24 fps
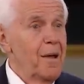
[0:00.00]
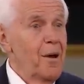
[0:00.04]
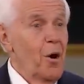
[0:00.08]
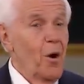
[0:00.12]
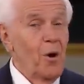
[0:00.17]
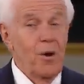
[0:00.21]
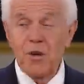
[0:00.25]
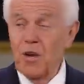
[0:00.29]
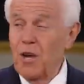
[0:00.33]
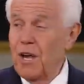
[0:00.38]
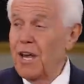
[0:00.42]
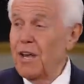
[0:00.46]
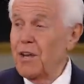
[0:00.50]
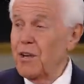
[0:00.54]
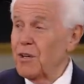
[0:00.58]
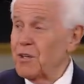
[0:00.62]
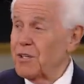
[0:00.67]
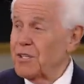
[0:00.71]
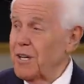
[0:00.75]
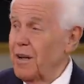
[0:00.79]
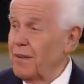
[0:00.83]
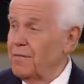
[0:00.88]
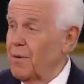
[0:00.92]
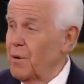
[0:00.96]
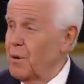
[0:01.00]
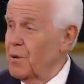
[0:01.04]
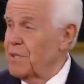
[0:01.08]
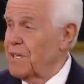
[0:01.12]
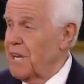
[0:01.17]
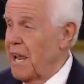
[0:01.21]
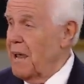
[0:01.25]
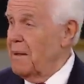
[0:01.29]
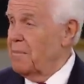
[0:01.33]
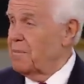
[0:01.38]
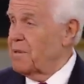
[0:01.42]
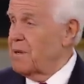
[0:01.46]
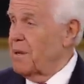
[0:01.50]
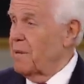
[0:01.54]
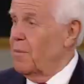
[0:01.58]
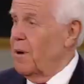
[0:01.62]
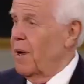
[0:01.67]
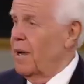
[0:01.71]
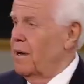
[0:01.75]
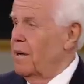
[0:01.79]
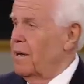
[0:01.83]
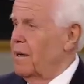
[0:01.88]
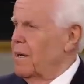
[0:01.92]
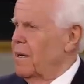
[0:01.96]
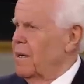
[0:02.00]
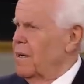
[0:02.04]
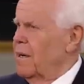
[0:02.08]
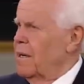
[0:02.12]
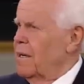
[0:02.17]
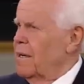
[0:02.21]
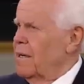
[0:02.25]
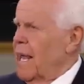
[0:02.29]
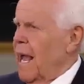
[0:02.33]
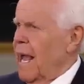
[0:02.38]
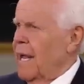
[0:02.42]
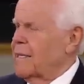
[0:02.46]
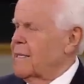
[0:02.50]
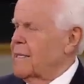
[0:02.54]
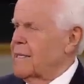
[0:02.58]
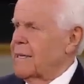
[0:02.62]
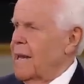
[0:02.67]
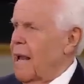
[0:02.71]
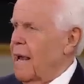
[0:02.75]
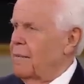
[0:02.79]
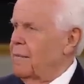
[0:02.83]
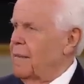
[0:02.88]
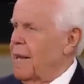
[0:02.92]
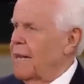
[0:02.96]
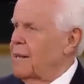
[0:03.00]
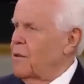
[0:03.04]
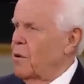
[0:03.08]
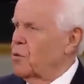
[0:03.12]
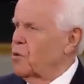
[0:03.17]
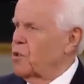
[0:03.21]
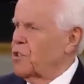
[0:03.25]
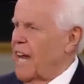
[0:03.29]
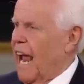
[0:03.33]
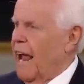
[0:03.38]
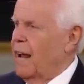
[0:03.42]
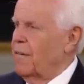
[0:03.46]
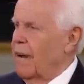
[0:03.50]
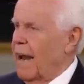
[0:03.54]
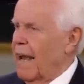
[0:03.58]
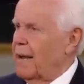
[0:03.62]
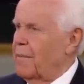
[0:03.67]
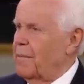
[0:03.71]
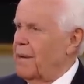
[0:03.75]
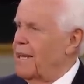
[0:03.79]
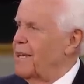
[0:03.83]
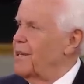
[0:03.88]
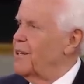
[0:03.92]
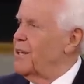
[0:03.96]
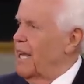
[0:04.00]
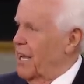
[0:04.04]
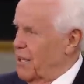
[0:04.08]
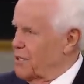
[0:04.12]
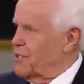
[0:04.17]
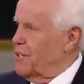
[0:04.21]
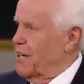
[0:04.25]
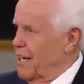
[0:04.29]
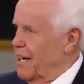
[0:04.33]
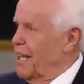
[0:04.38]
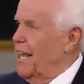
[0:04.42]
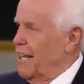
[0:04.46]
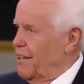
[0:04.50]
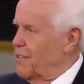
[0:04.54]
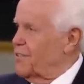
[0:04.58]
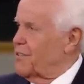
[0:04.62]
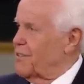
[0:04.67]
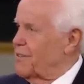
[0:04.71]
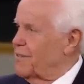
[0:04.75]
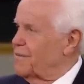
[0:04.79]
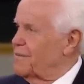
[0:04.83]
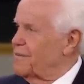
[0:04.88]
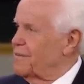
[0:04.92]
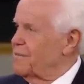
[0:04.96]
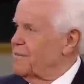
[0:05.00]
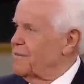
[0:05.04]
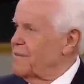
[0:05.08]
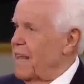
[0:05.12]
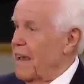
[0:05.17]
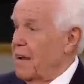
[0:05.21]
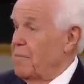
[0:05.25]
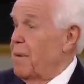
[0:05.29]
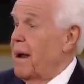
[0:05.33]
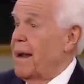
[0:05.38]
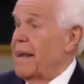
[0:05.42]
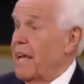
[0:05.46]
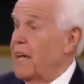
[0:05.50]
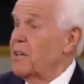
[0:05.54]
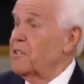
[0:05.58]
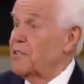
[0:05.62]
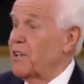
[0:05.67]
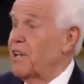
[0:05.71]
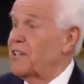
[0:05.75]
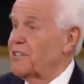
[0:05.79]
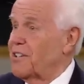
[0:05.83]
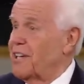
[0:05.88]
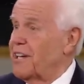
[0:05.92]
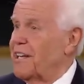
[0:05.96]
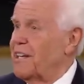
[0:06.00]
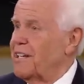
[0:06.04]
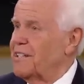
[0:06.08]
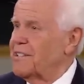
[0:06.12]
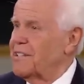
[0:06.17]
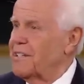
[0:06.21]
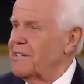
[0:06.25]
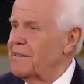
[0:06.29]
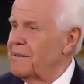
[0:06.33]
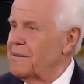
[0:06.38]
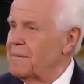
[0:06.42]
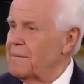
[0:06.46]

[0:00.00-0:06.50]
or you hear yourself on tape somewhere. That's not, that don't sound like me. Yes, it is. Everybody else says it is.